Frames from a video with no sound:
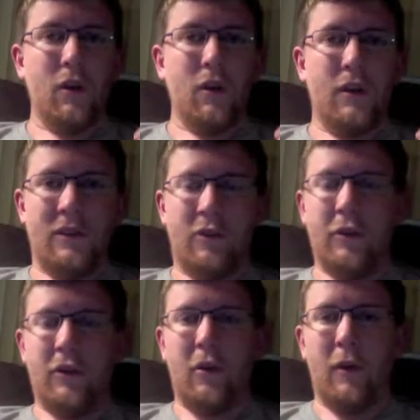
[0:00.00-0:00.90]
this
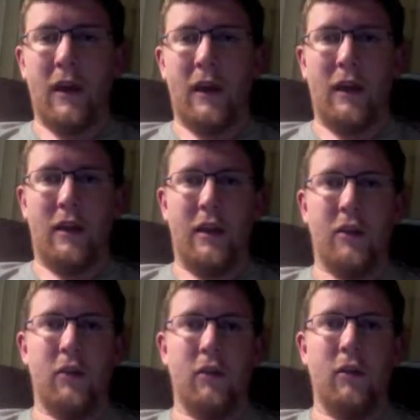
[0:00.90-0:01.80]
was already
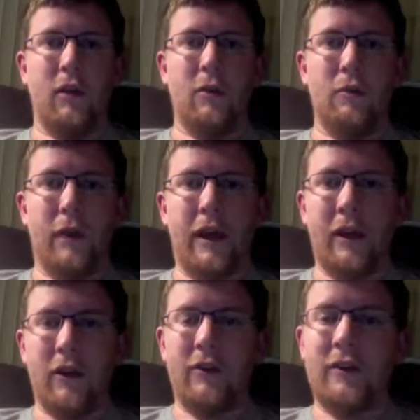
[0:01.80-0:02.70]
illegal, but I
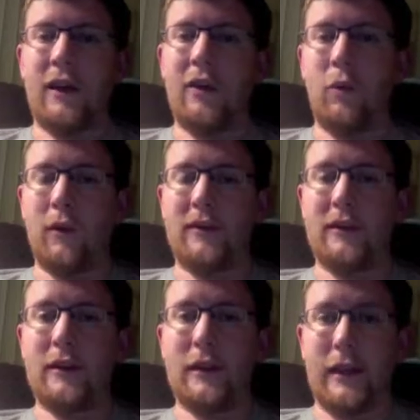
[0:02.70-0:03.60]
understand it wasn't
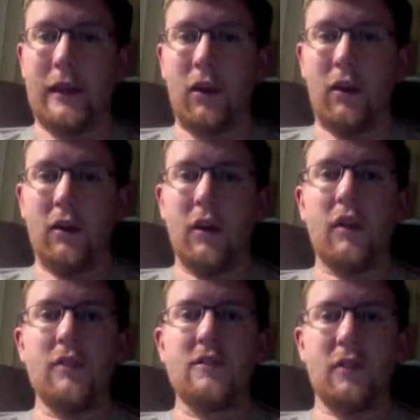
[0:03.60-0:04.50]
clear,
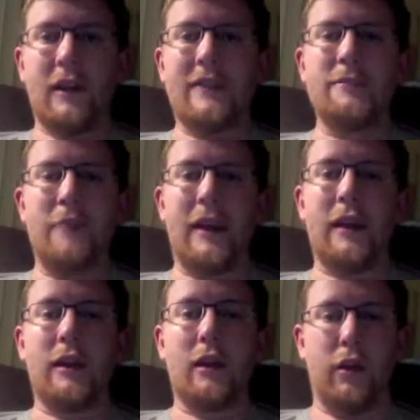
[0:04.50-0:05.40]
so let's make
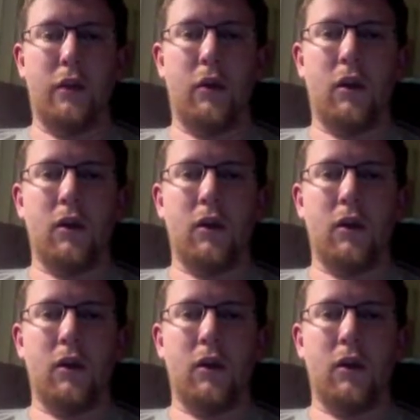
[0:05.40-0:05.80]
it clearer.